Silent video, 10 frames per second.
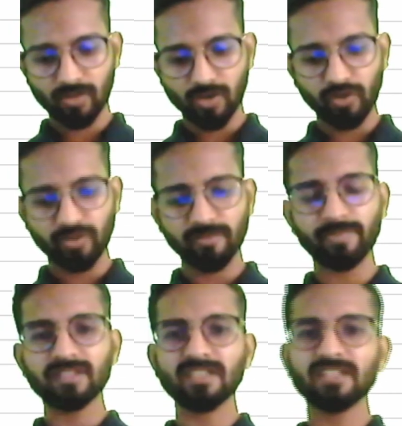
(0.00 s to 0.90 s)
Or you have
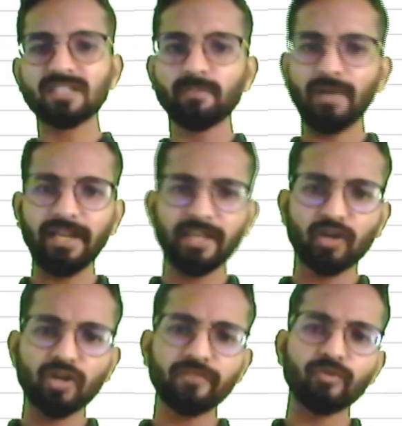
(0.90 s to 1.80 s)
purchased a building,
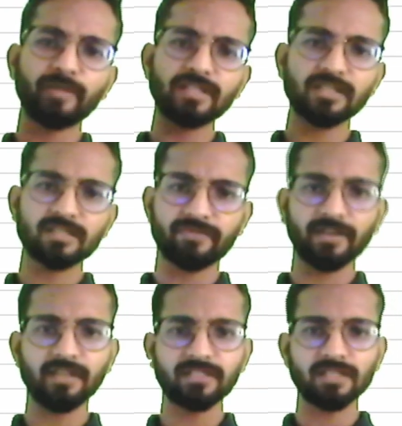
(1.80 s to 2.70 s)
or if you purchase a
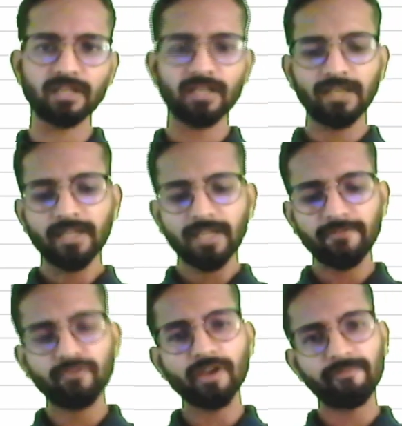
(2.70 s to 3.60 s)
furniture,
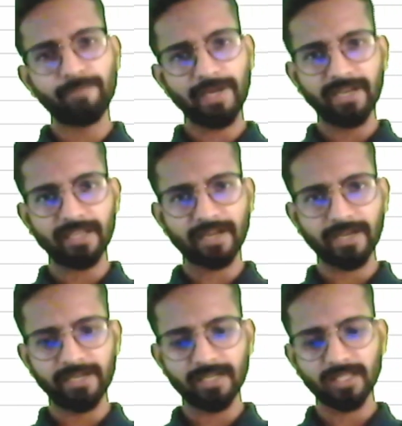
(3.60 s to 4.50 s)
if you have paid a
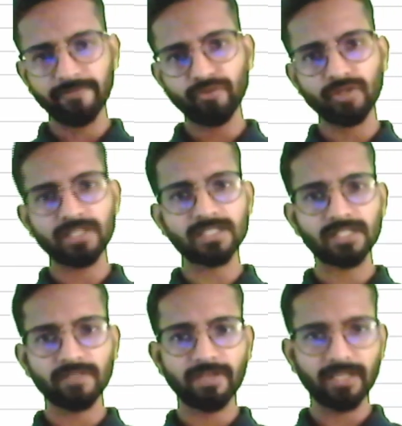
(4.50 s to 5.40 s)
rent, if you
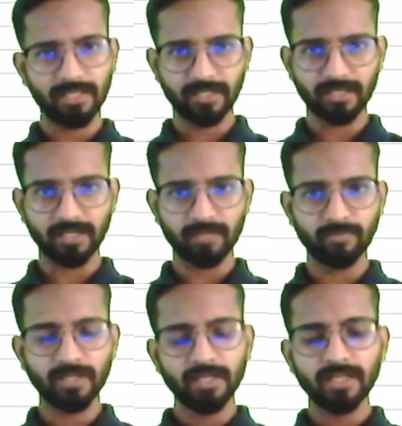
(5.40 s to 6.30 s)
received an income,
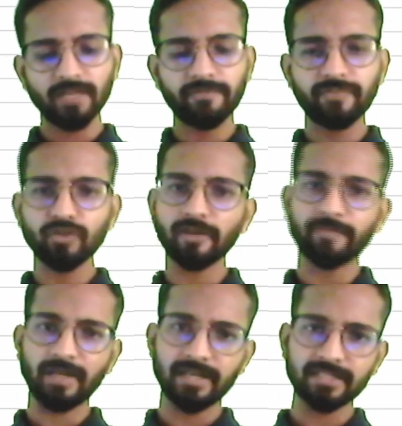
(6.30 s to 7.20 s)
if you
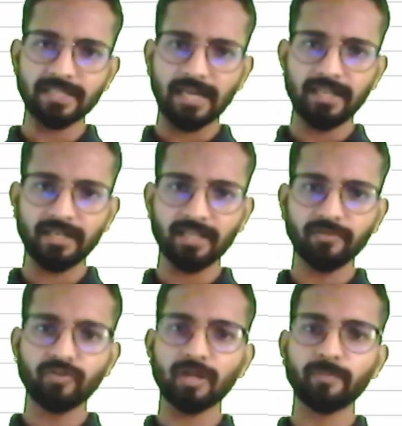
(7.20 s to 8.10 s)
have paid a salary,
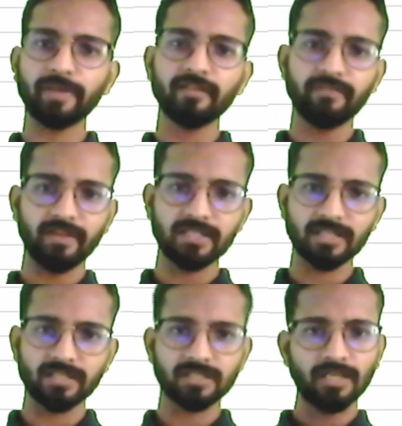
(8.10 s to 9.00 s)
if you are paying
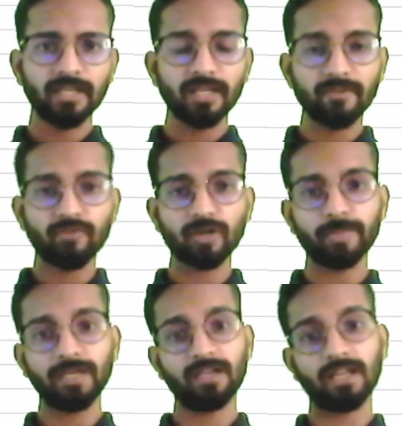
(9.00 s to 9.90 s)
wages, if you are
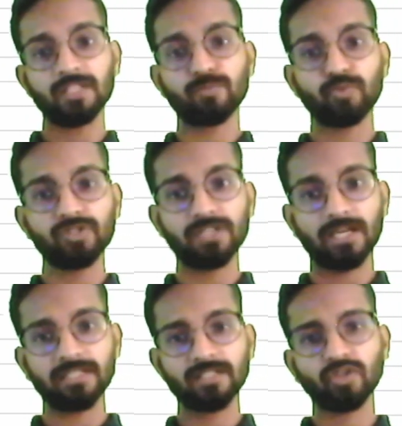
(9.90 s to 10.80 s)
paying transport
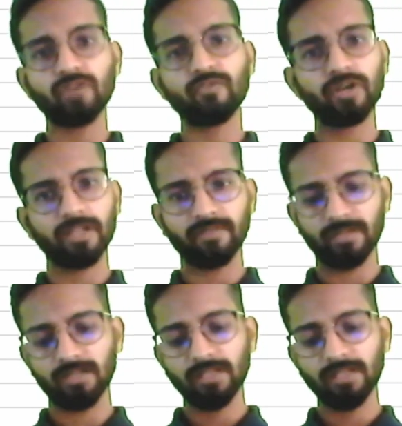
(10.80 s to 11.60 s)
charges or whatever.